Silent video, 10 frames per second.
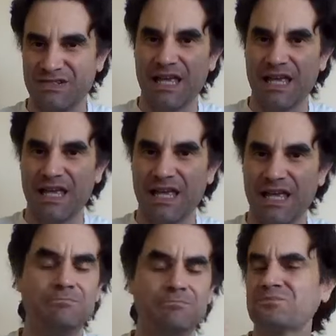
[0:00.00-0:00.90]

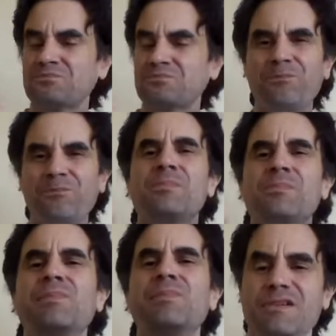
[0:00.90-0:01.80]
slaves.
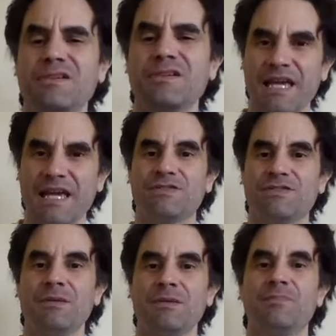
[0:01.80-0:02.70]
People aren't
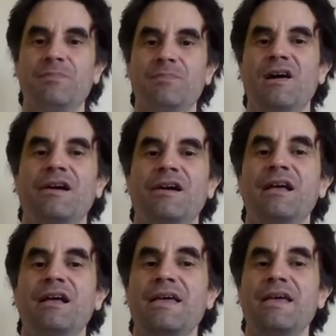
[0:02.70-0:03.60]
slaves. People are
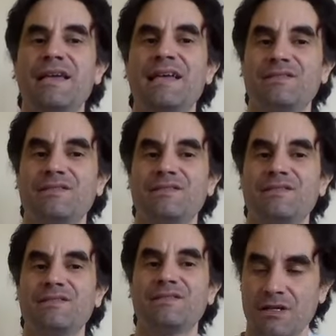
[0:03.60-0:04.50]

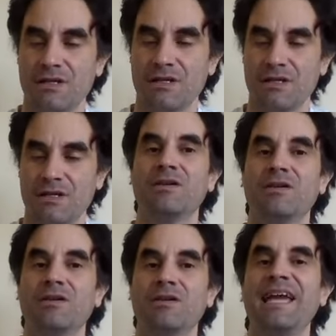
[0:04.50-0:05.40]
enslaved. People are
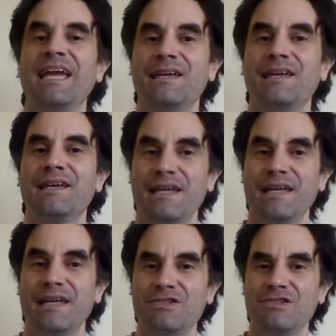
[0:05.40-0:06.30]
made
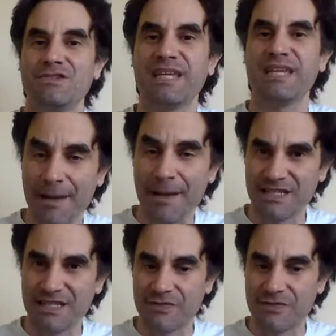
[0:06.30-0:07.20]
into
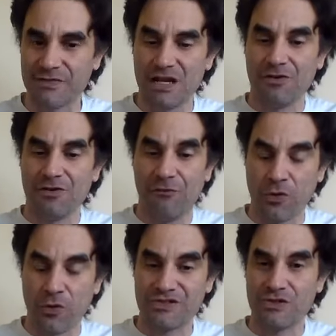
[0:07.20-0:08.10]
captives,
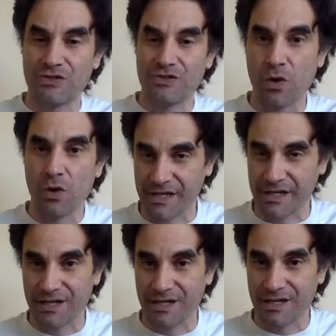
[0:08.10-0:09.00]
forced to
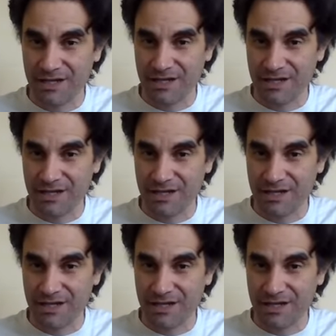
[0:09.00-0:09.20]
work